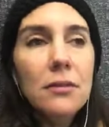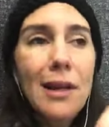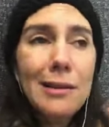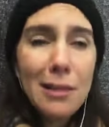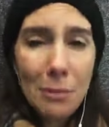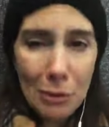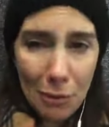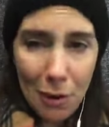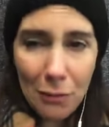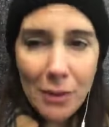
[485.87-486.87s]
and some of the
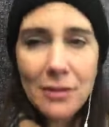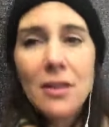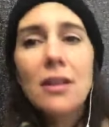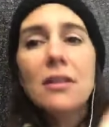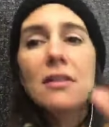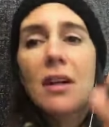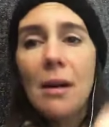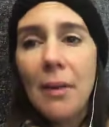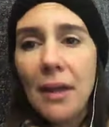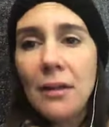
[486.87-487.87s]
wrong ones, to
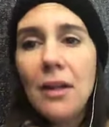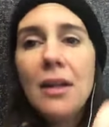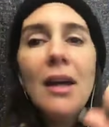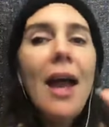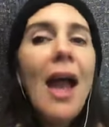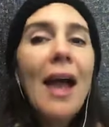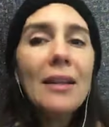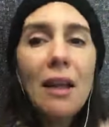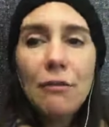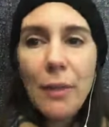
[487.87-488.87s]
come in and
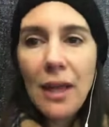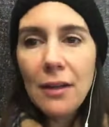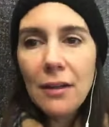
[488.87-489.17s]
love me.